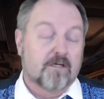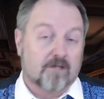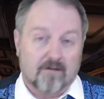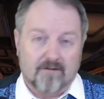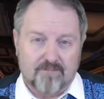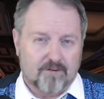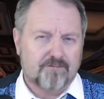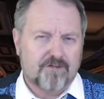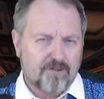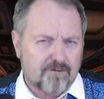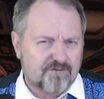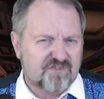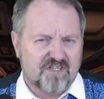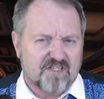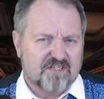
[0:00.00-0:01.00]
Now, if you
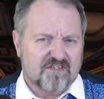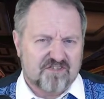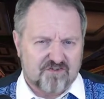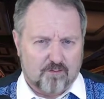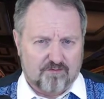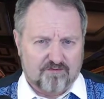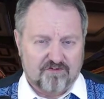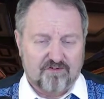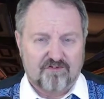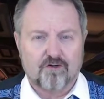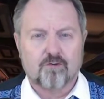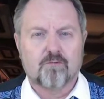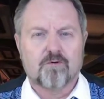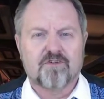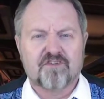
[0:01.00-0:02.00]
use these sources,
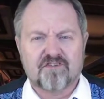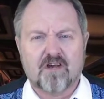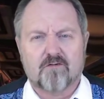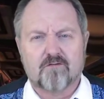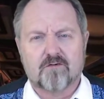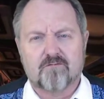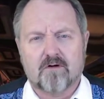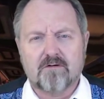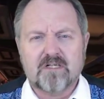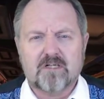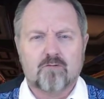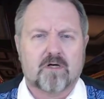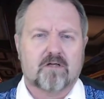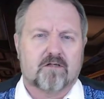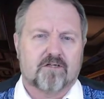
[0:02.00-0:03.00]
you will discover very
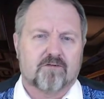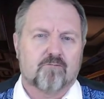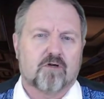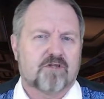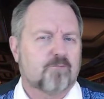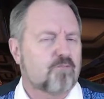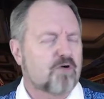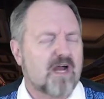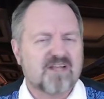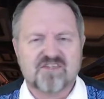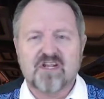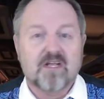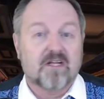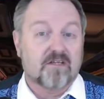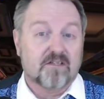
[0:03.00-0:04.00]
quickly what the press